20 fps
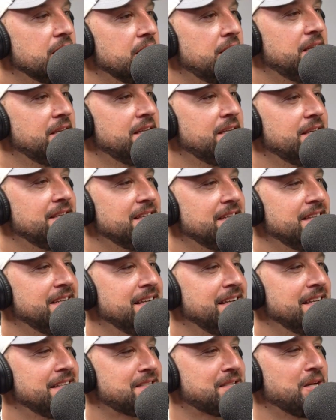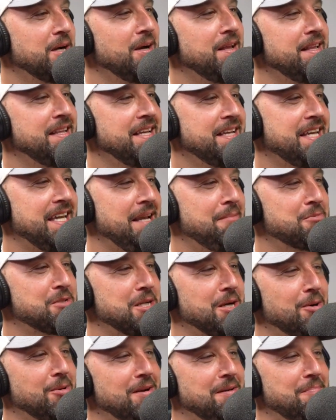it keeps
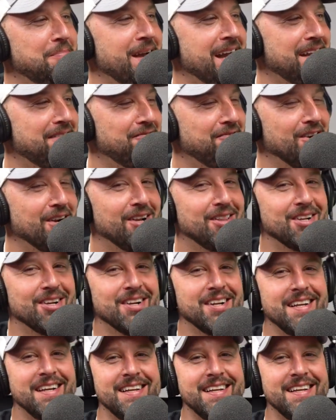going back further.